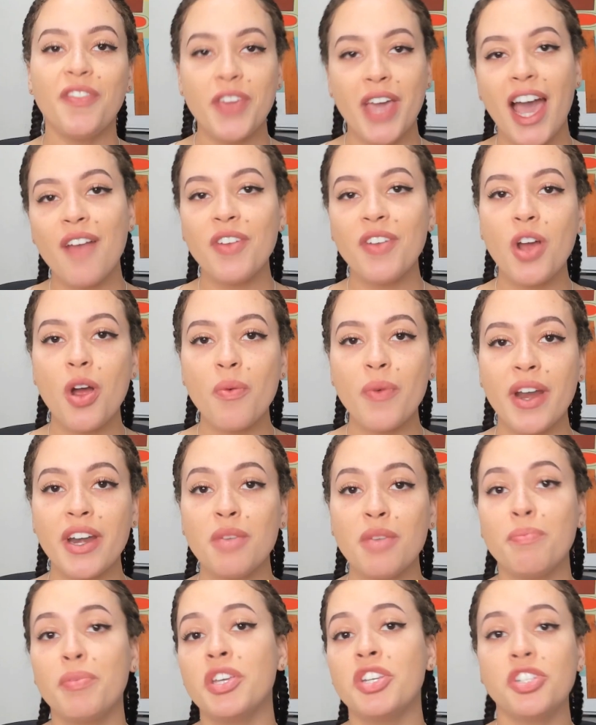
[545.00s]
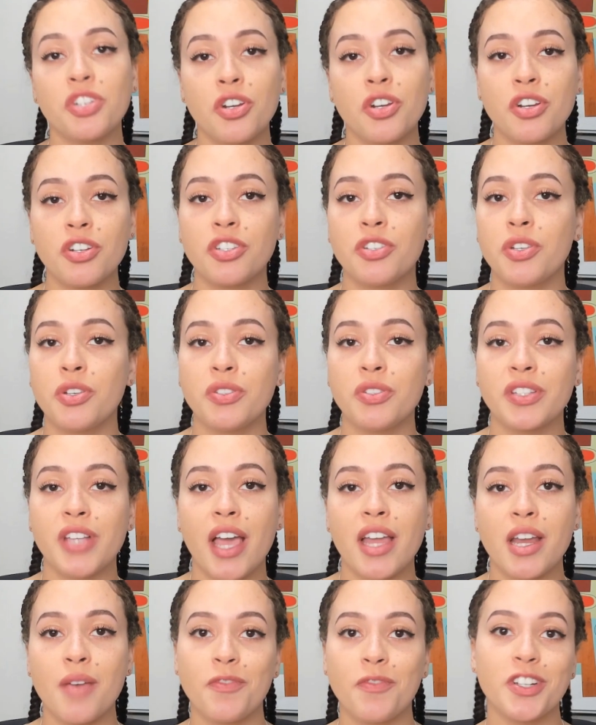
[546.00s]
If you haven't already, be sure to
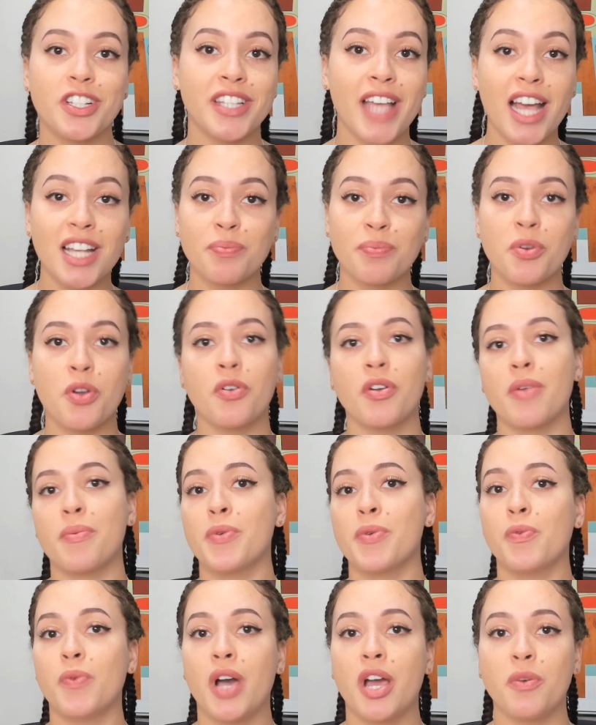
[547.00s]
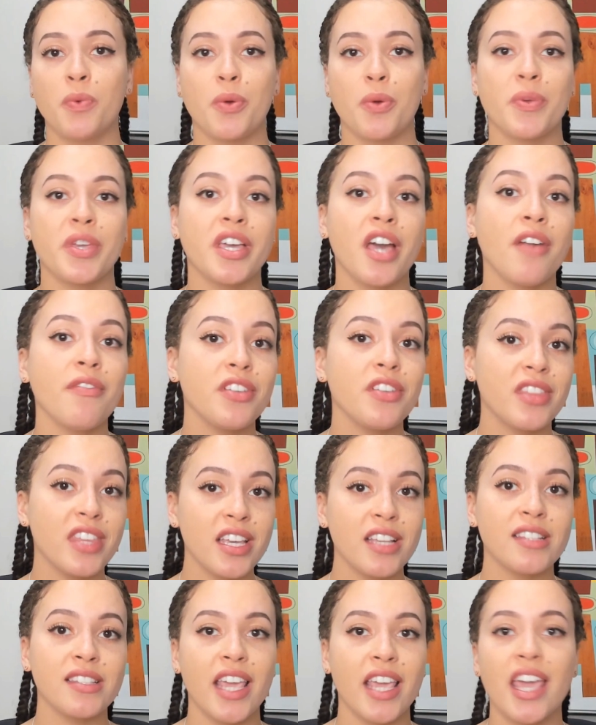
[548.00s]
sign up for S A S Programming one, where we cover
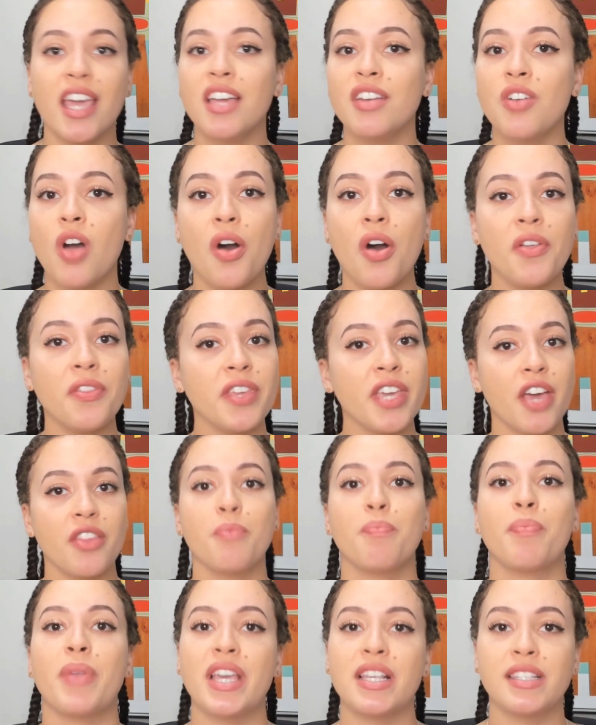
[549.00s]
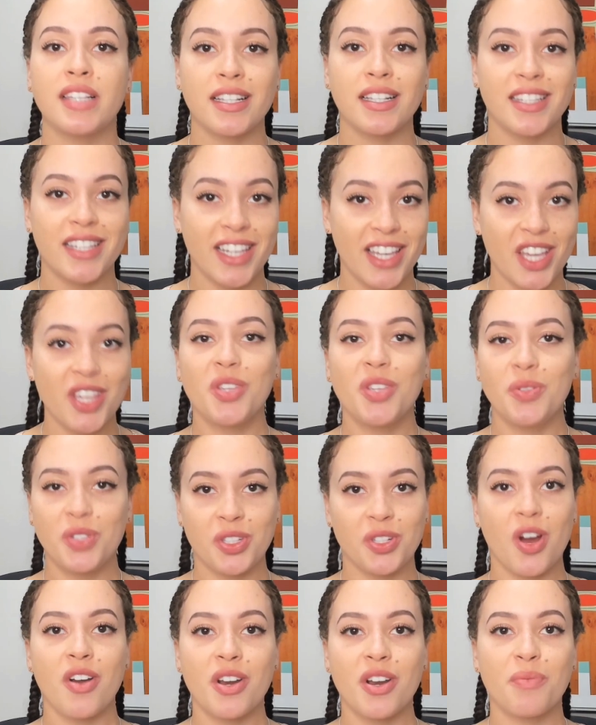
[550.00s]
this and all the other basics to get
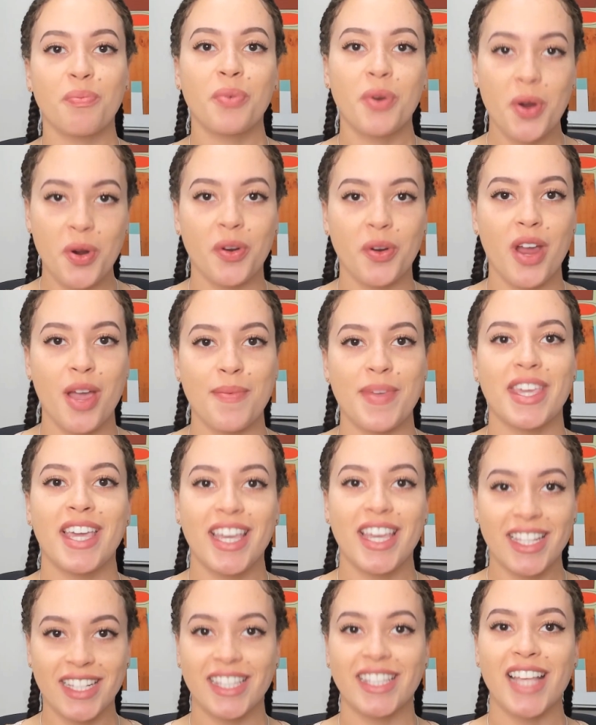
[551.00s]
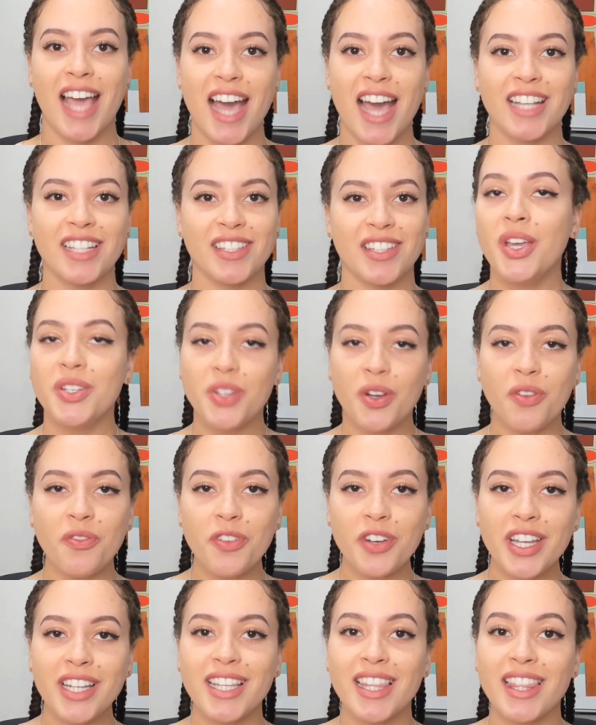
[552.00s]
you started programming in S A S.
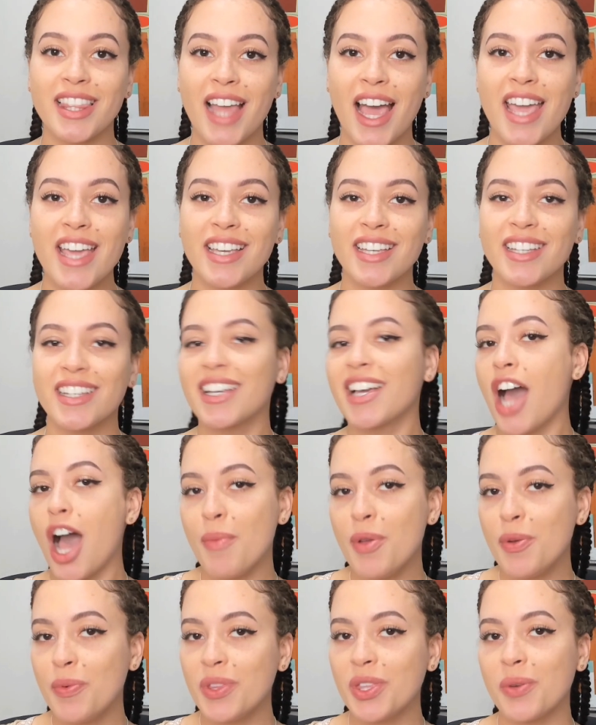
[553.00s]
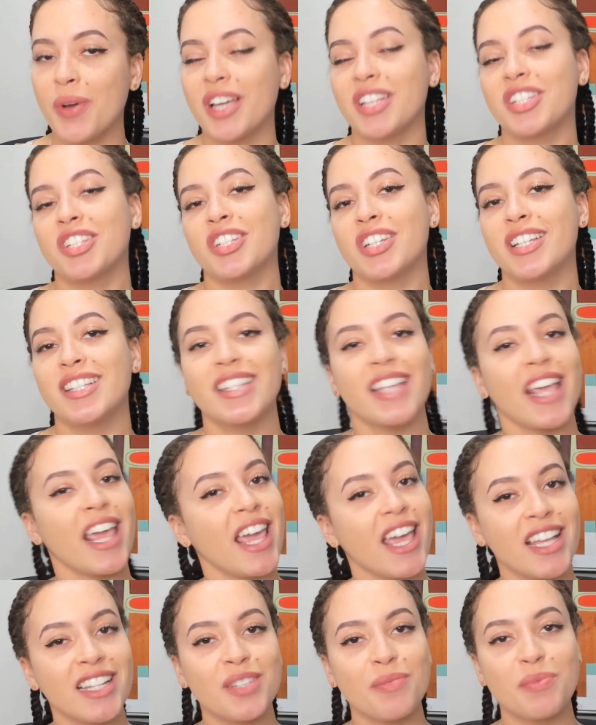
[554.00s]
Don't forget to like, comment with questions,
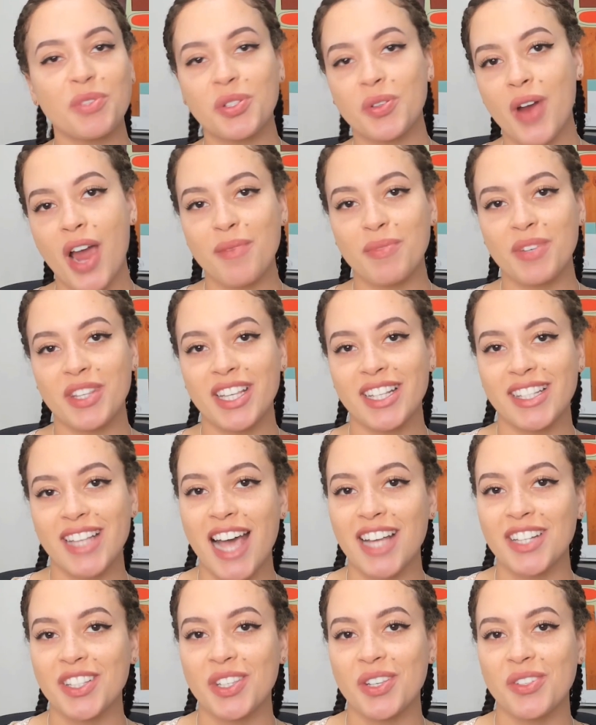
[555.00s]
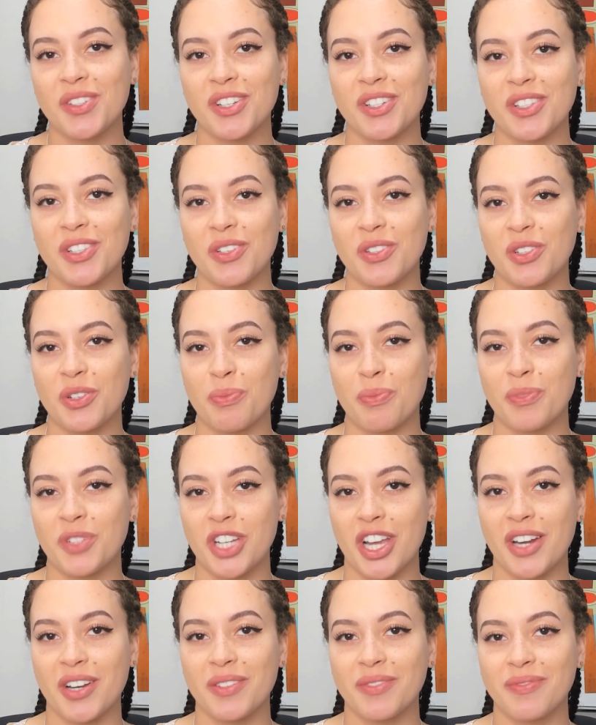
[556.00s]
and subscribe to the S A S Users YouTube
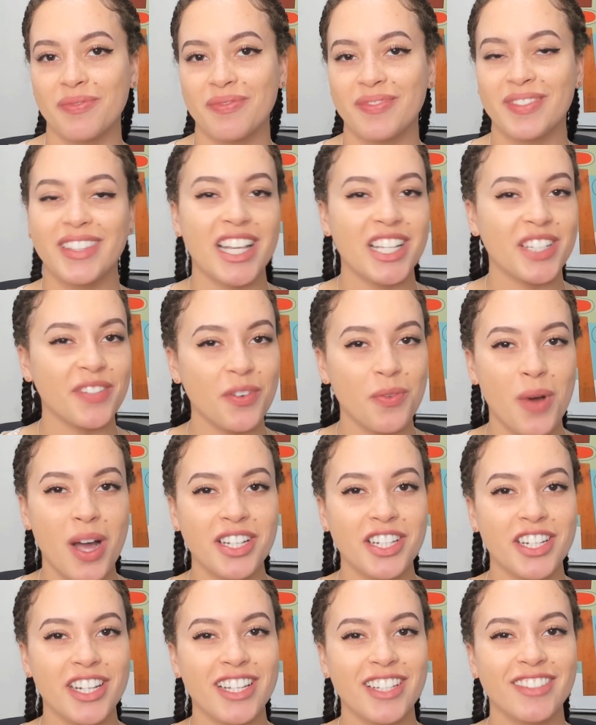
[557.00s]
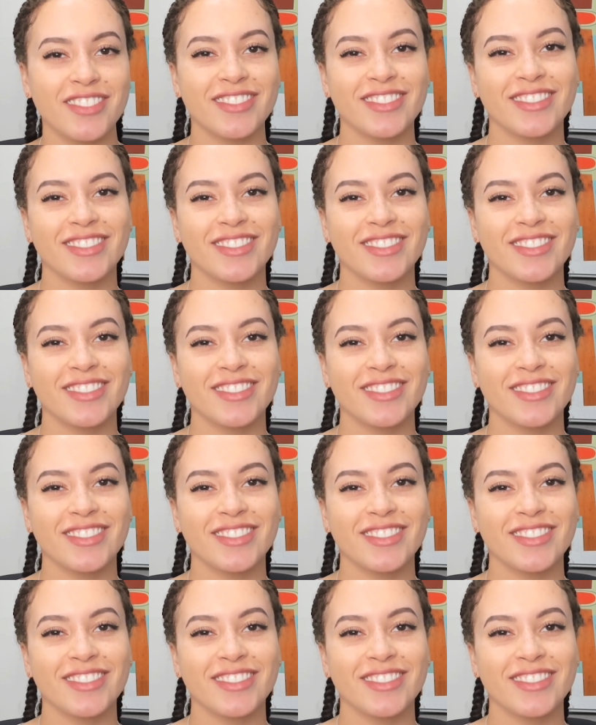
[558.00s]
channel. Thanks for watching.